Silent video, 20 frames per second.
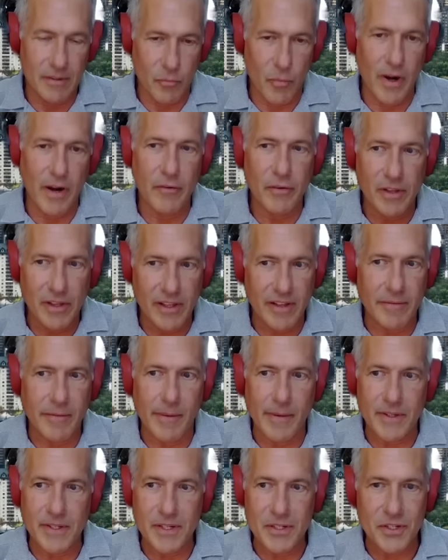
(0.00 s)
what I really love
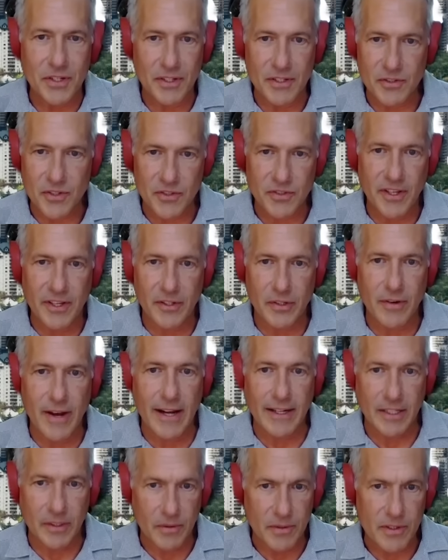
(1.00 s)
about teaching is just
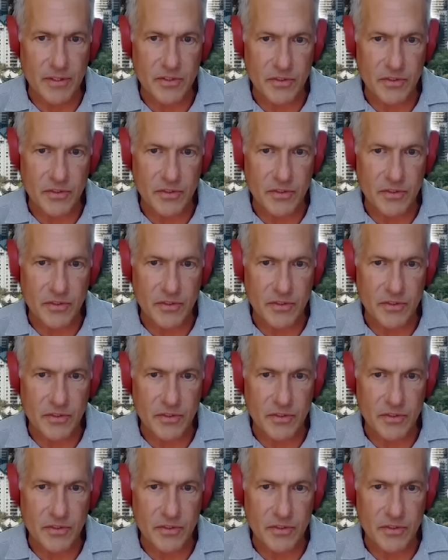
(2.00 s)
interacting with the